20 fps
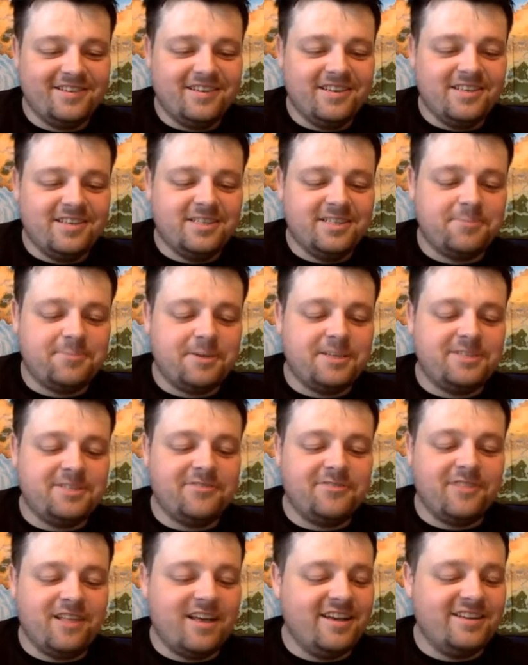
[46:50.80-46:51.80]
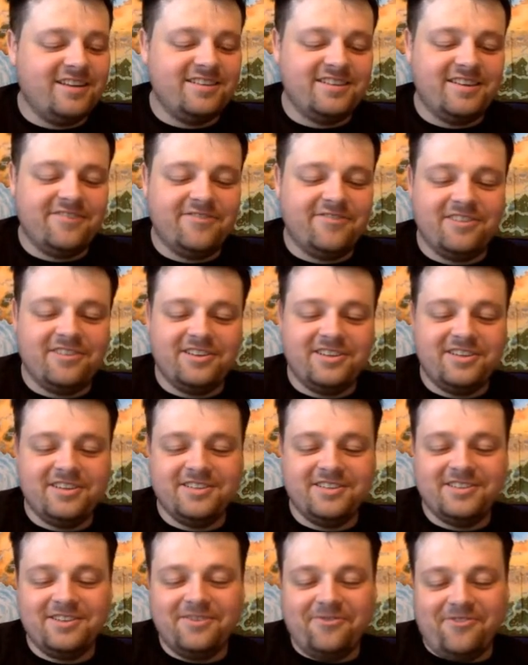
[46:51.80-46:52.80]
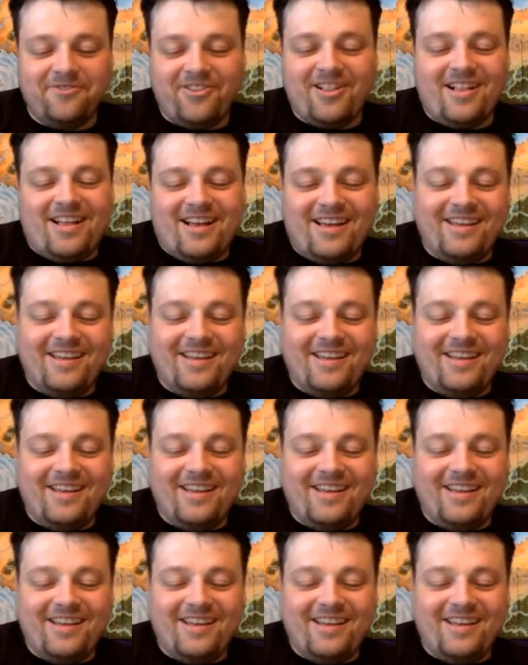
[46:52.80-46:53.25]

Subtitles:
Space flight definitely doesn't apply.